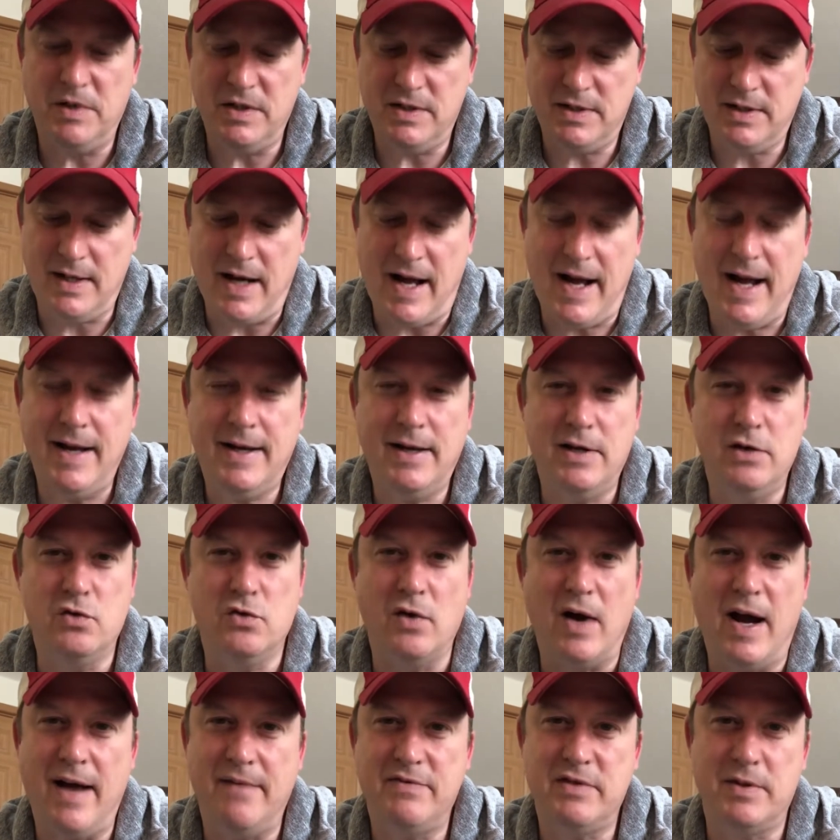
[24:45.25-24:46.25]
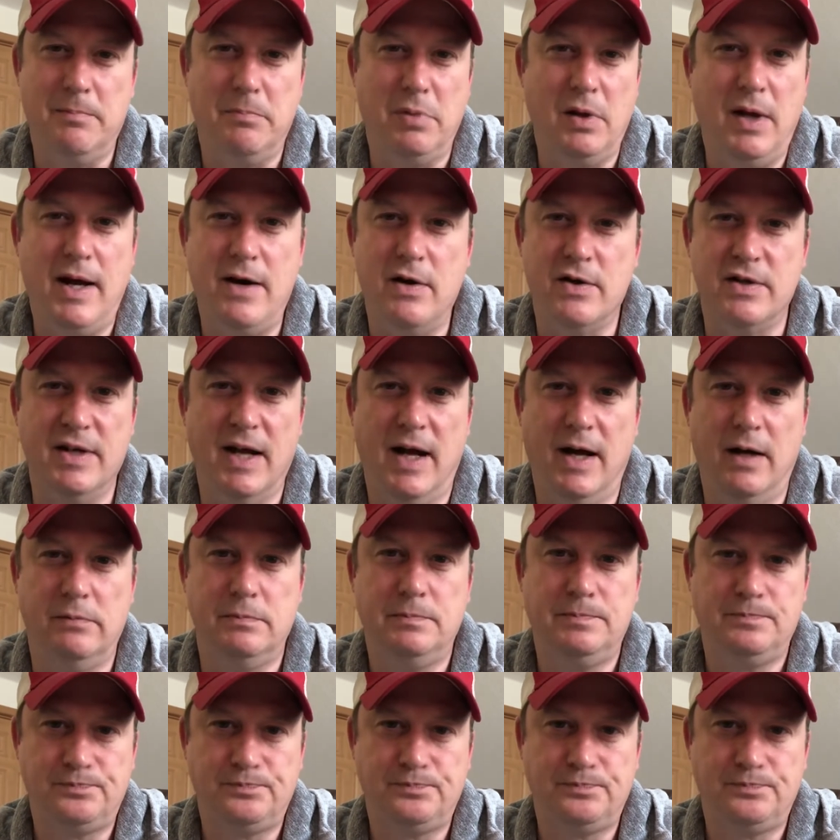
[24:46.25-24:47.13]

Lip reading: this guy can draft some players now.